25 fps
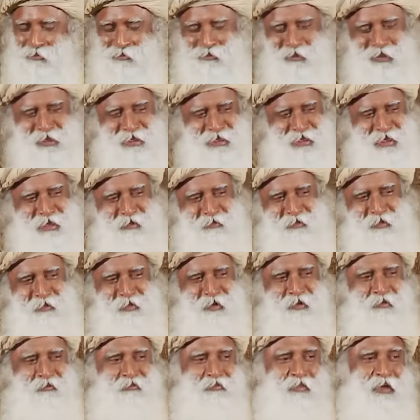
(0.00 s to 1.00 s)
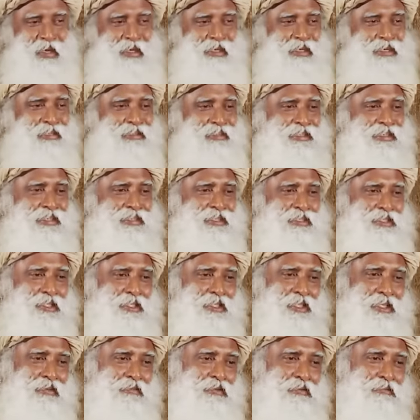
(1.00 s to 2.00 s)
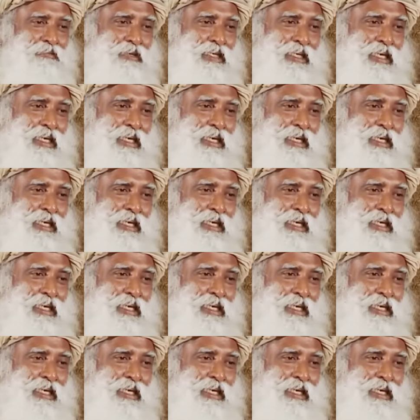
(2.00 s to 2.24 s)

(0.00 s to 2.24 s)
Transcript: We are capable of breaking things that even we